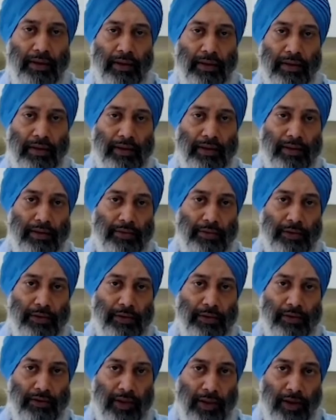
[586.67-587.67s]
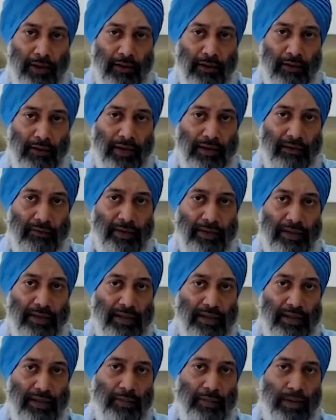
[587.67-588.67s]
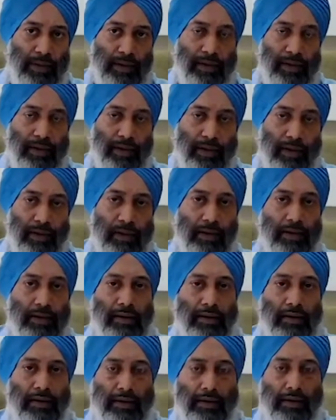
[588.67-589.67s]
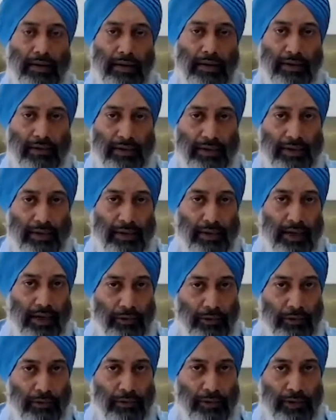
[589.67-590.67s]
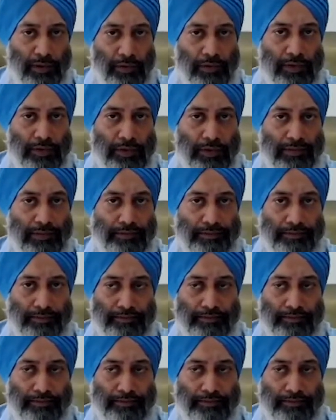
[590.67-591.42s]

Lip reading: in terms of how well we keep our car with regard to pollution.